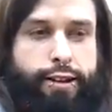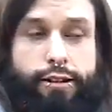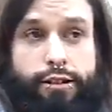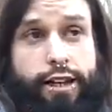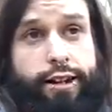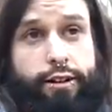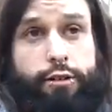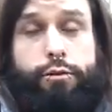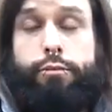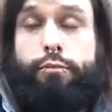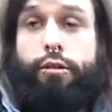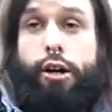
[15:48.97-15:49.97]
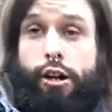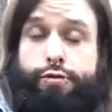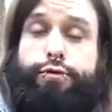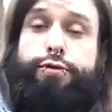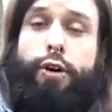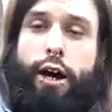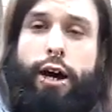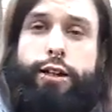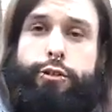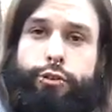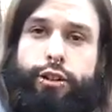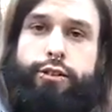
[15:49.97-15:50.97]
And yeah, I
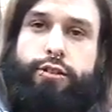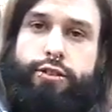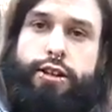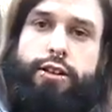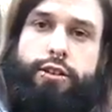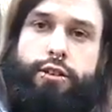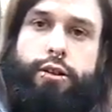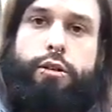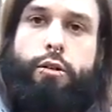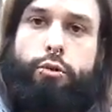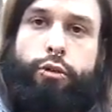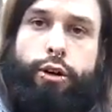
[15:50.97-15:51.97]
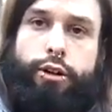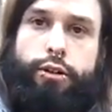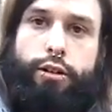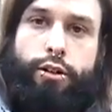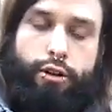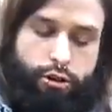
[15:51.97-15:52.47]
filed and sanded an O-ring